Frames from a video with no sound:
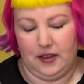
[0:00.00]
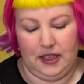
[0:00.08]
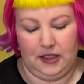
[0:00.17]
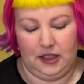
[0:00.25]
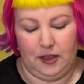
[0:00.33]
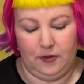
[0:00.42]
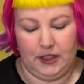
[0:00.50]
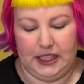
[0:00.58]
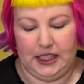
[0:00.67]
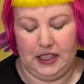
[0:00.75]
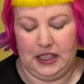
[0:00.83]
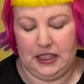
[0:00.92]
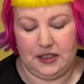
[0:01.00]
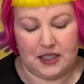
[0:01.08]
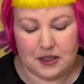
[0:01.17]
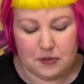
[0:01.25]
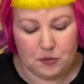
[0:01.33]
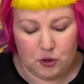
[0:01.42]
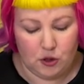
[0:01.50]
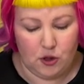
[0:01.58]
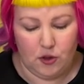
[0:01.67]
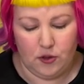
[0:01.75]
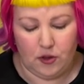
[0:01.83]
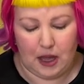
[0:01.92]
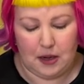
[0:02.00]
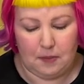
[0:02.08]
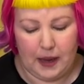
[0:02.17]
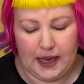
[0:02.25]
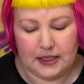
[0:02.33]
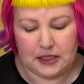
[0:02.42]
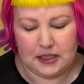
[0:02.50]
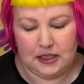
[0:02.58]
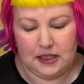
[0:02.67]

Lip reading: they're lovely, smooth and matte.